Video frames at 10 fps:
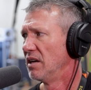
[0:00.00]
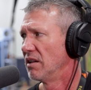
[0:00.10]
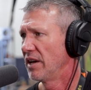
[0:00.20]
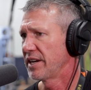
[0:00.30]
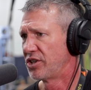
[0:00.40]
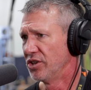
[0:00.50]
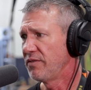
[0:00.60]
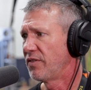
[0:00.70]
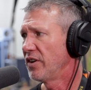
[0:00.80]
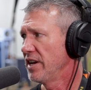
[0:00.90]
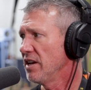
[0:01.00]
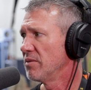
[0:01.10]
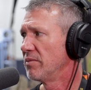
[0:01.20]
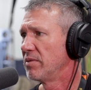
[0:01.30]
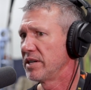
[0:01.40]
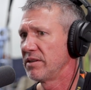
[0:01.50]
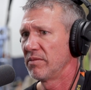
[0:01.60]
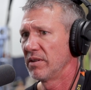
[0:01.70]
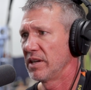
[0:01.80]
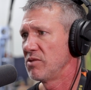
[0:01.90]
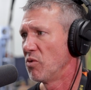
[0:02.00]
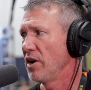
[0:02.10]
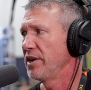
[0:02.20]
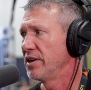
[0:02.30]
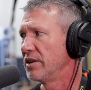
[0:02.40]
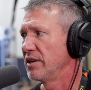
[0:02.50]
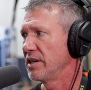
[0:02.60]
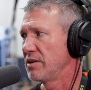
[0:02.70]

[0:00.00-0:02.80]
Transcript: Yeah. Like, good for him. He he wanted it,